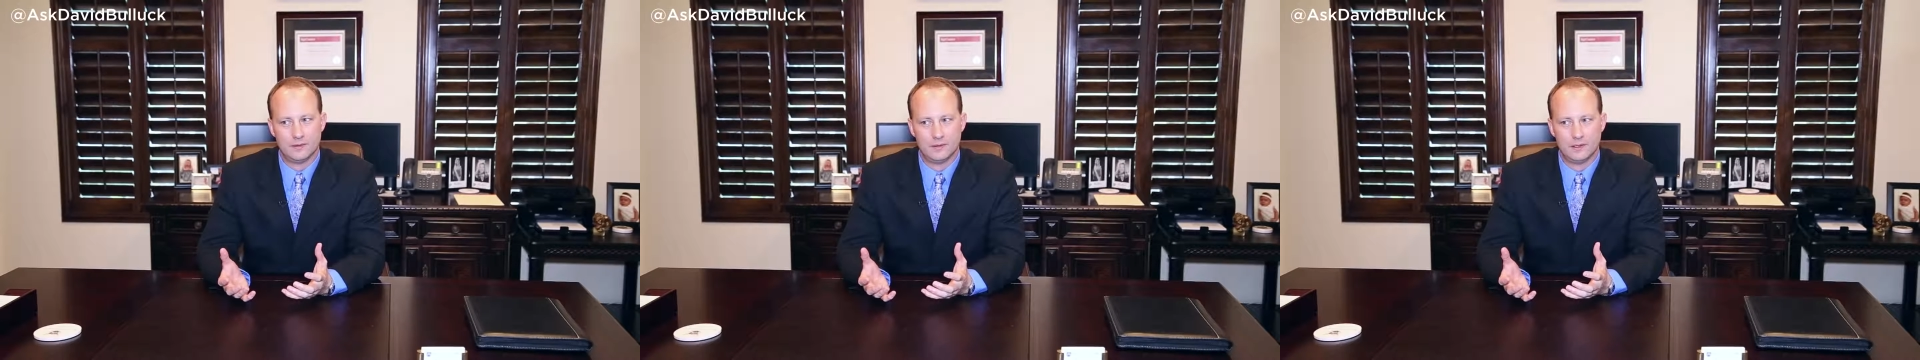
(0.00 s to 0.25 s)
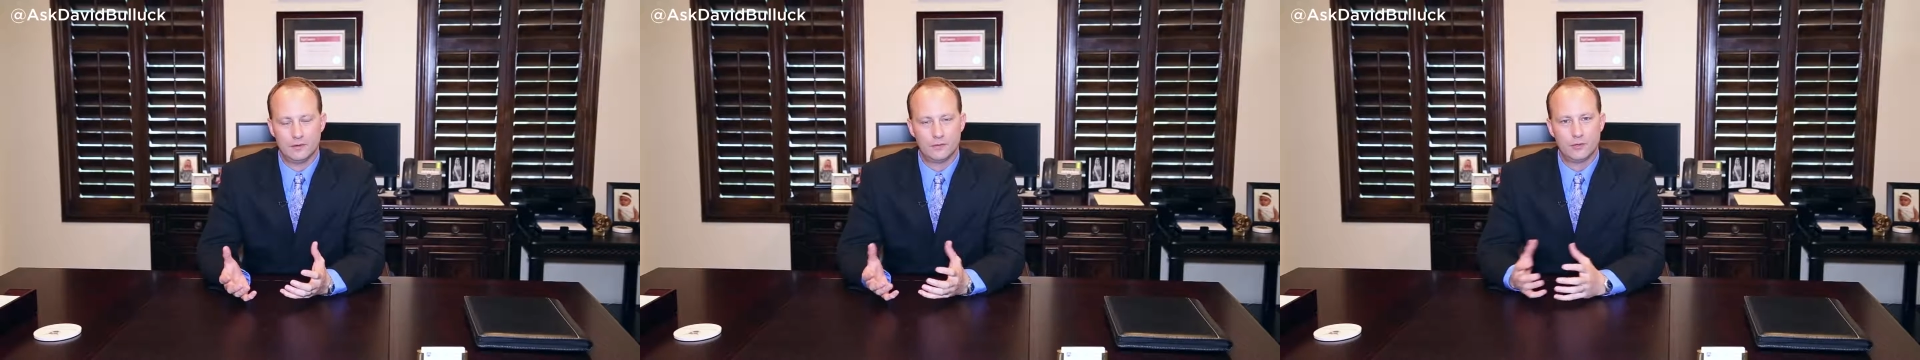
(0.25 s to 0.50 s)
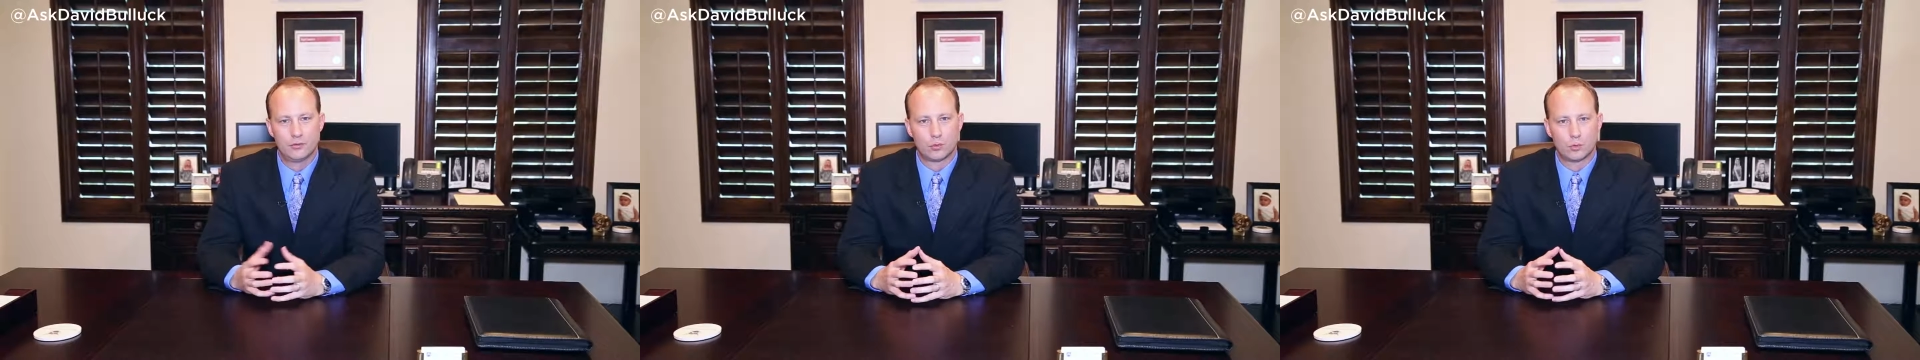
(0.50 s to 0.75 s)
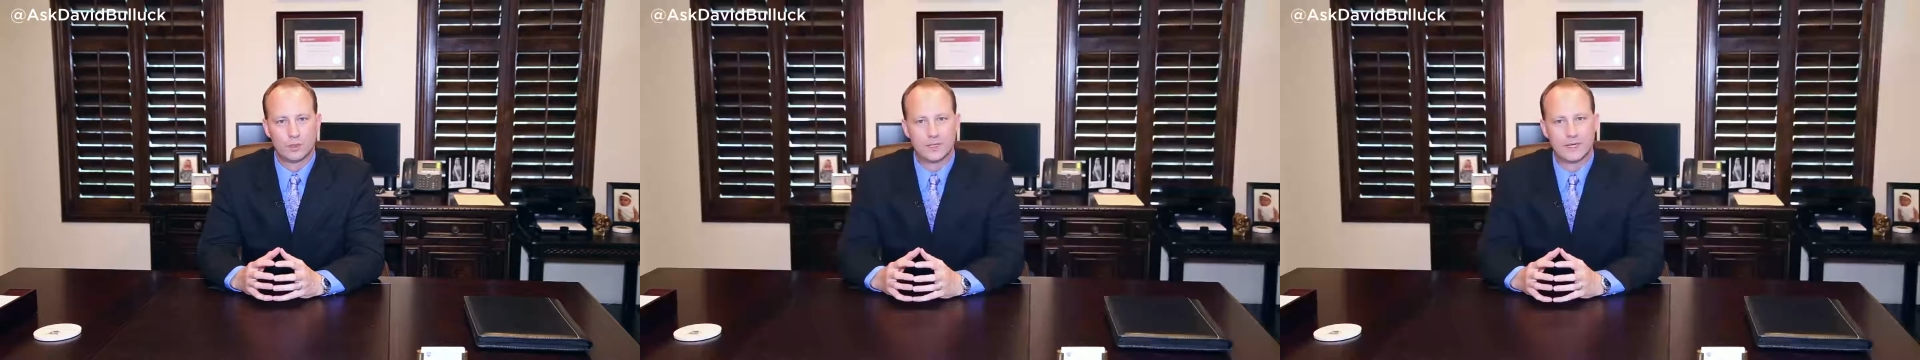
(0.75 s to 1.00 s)
individual
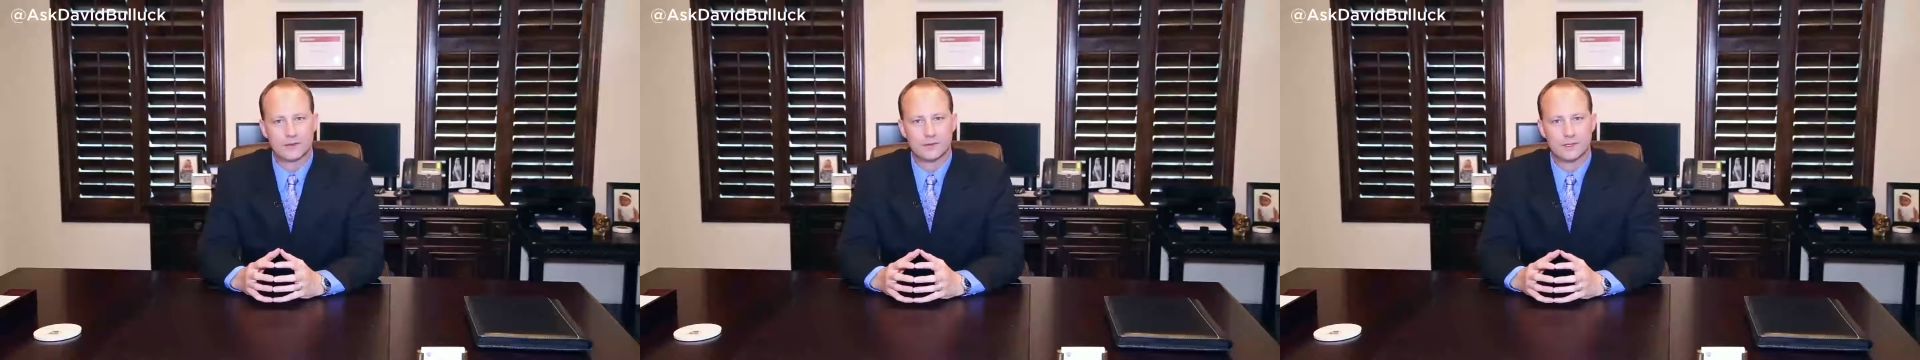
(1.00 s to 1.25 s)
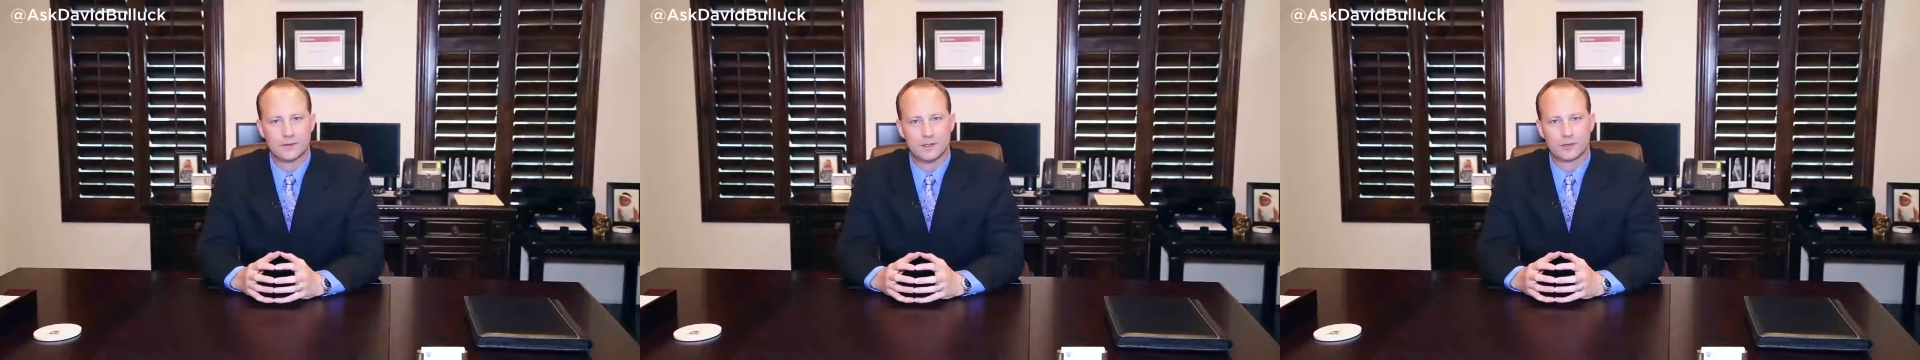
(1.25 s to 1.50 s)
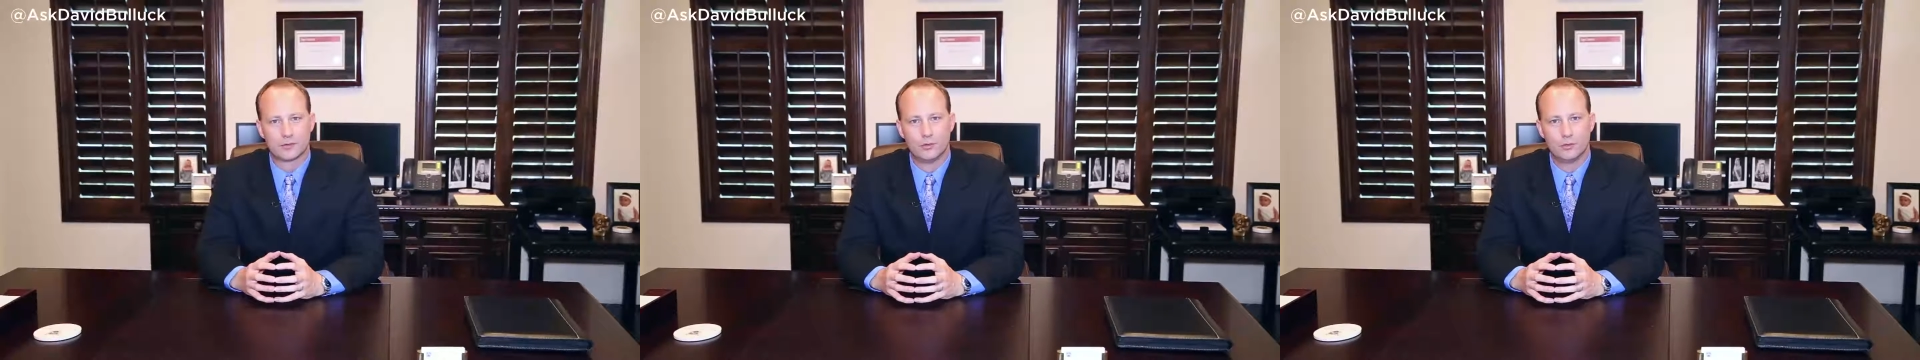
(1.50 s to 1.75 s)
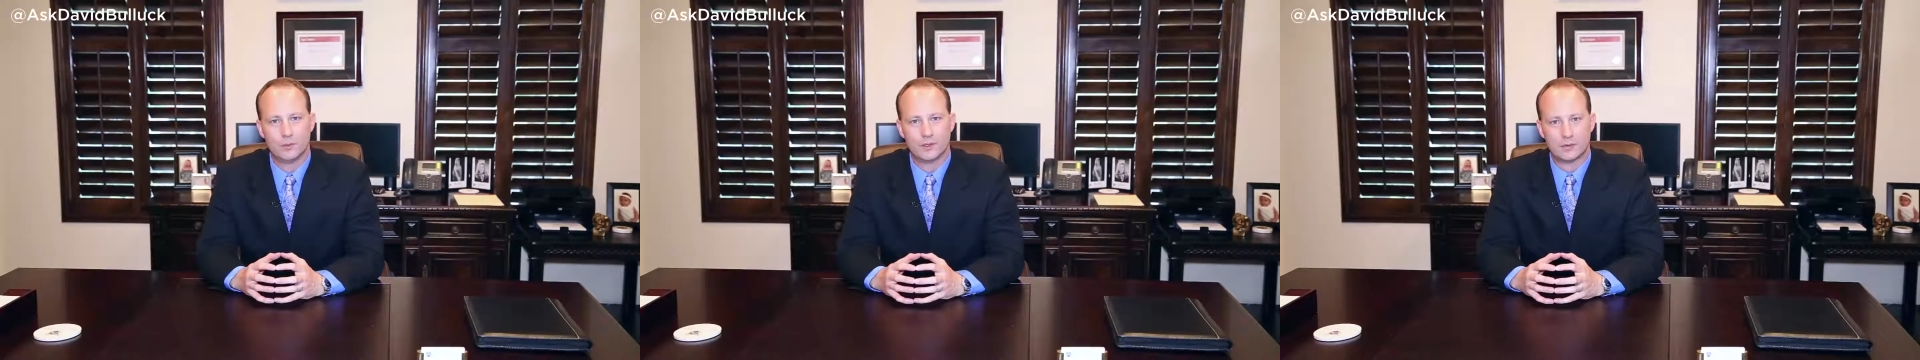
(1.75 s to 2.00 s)
really has nothing else to
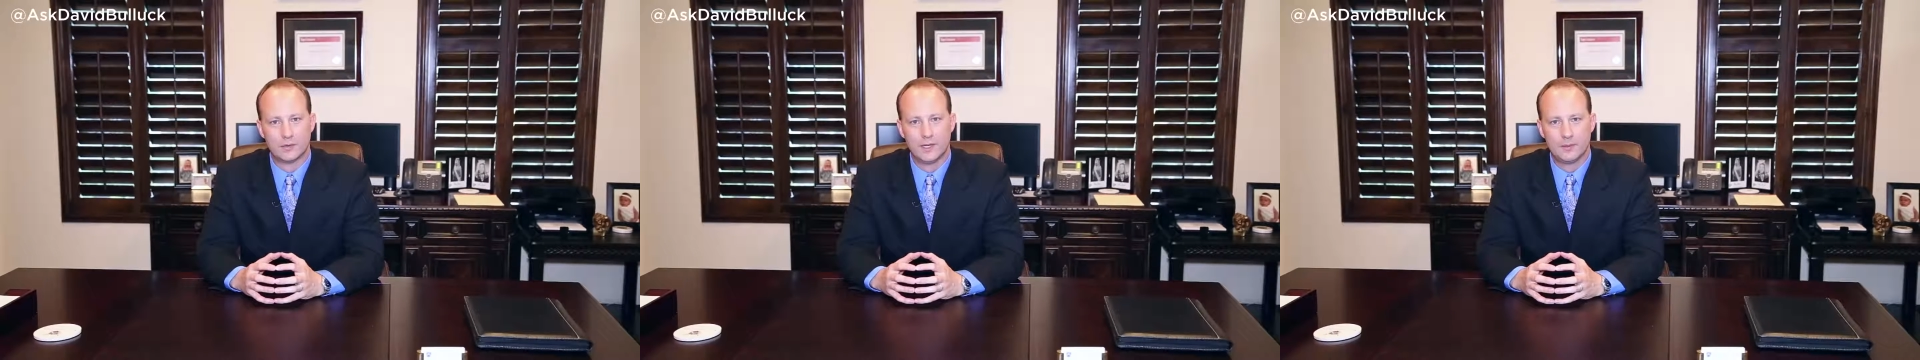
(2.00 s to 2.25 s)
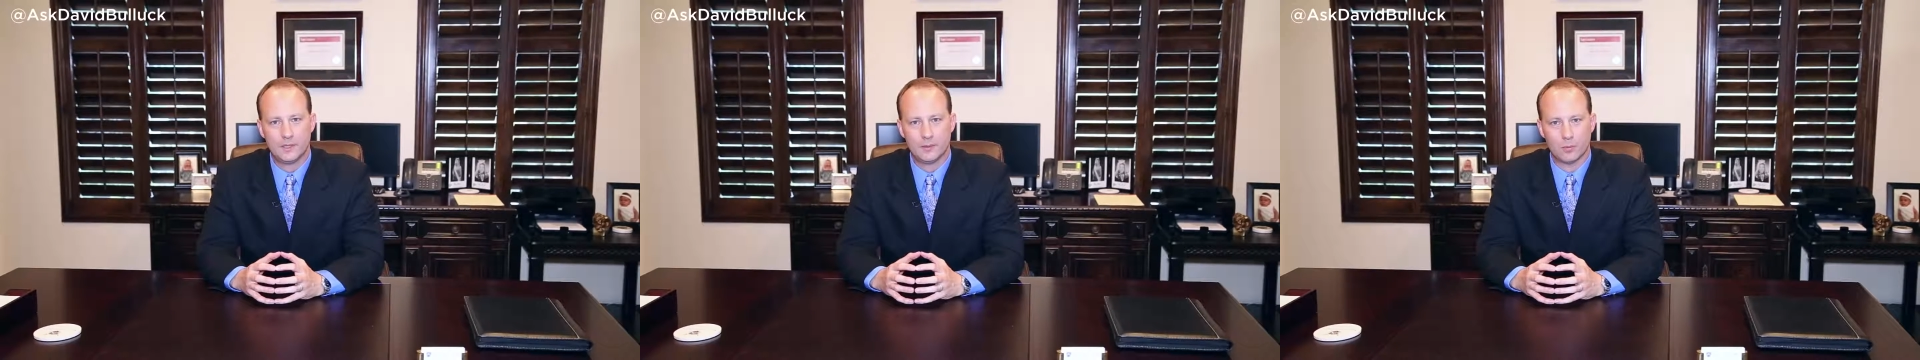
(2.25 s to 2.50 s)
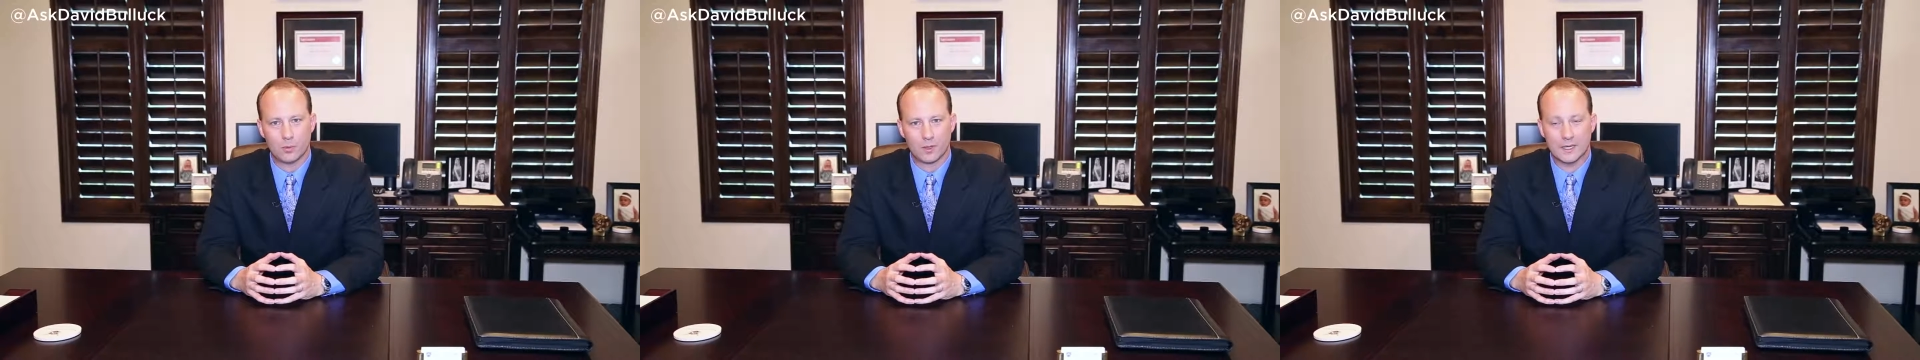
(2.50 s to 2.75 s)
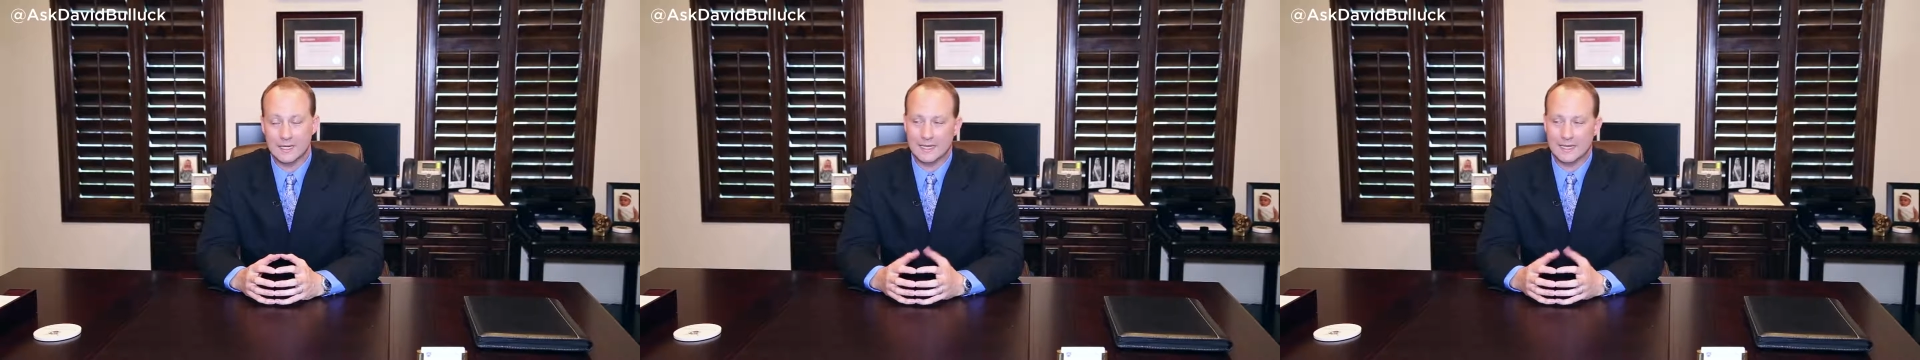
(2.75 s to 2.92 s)
do with the claim anymore?